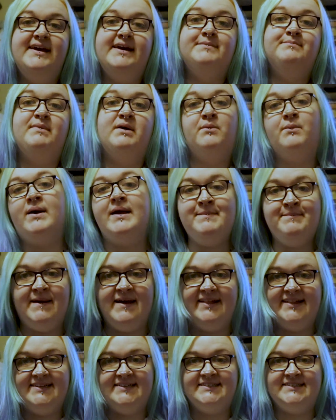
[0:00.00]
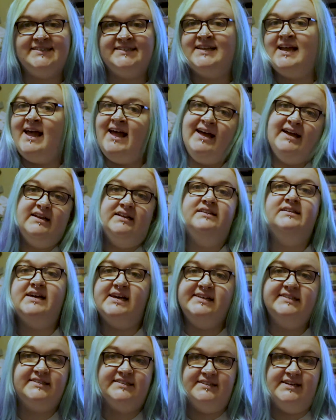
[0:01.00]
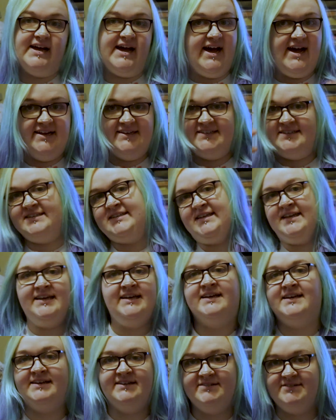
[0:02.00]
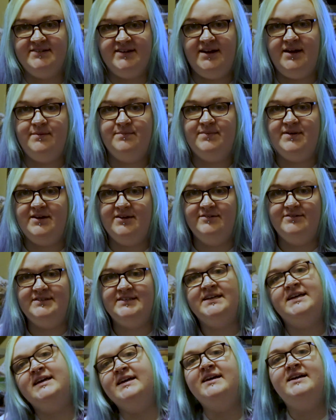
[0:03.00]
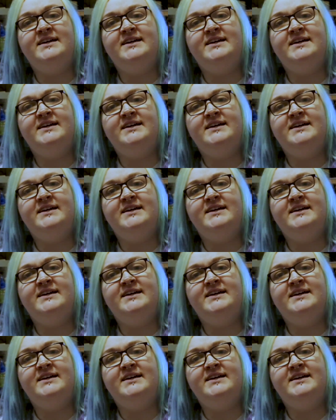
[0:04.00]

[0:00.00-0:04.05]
and my white balance does not compute.